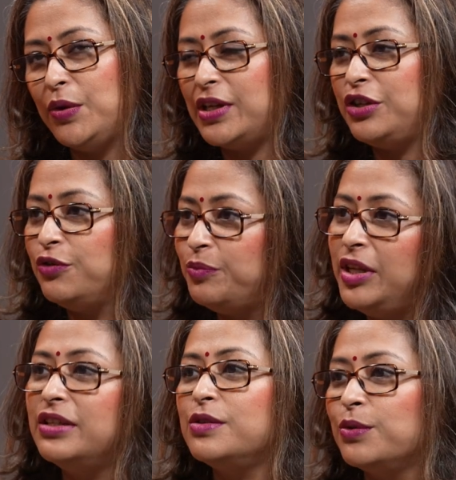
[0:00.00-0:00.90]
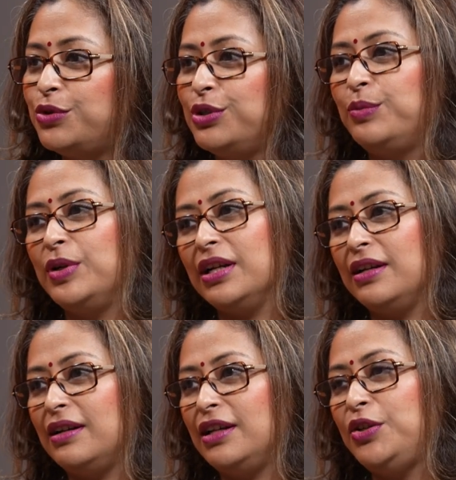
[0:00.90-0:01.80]
you that you've been a social
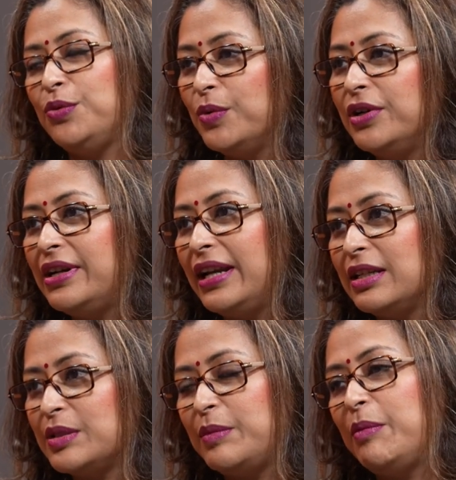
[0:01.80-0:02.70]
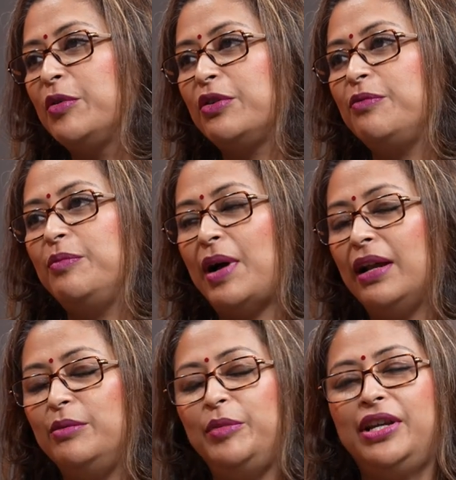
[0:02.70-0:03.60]
worker, you were an ex-member of
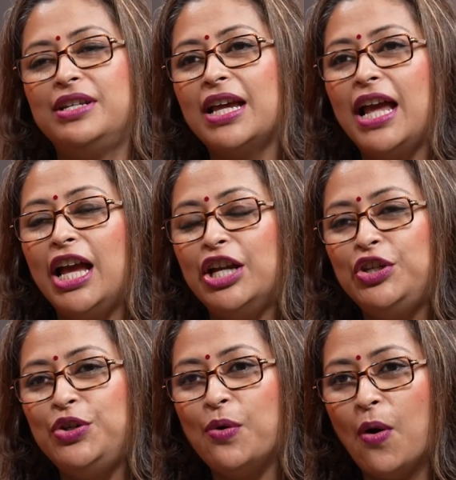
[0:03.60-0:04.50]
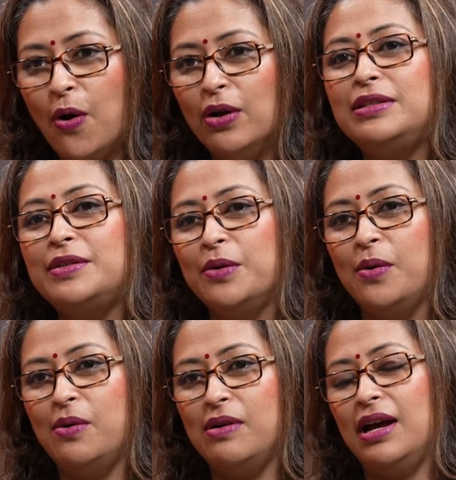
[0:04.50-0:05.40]
parliament, you
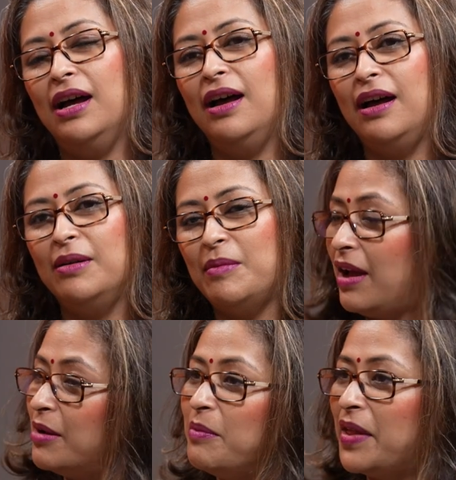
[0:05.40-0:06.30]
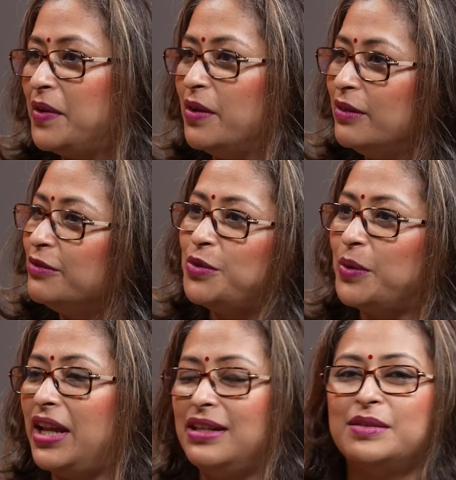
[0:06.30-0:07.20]
also are a mother to
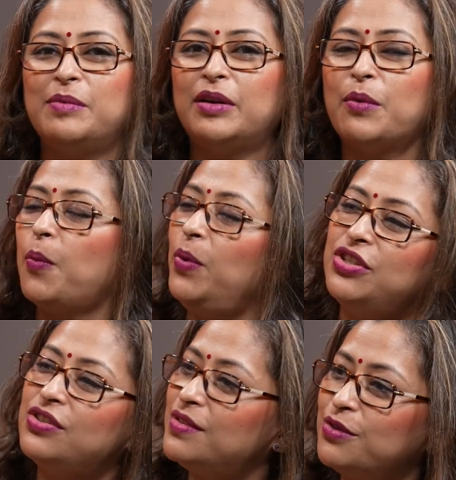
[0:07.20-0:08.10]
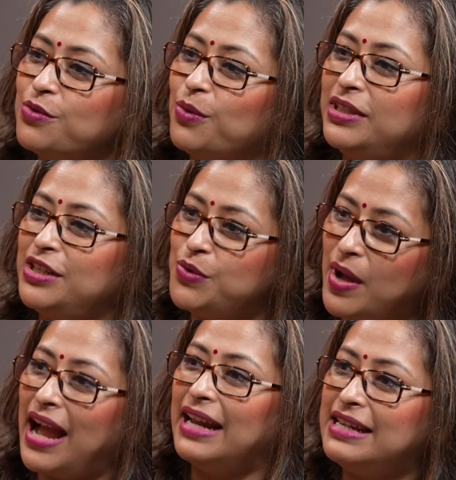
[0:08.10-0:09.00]
kids, but which is the role that you
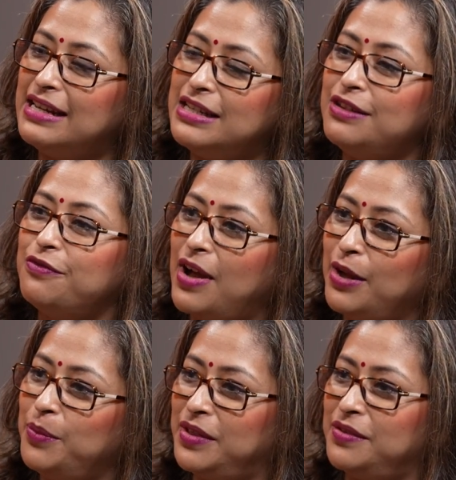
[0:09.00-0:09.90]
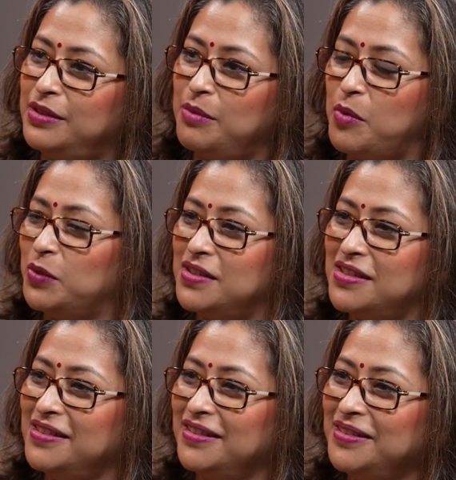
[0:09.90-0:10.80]
identify with the most?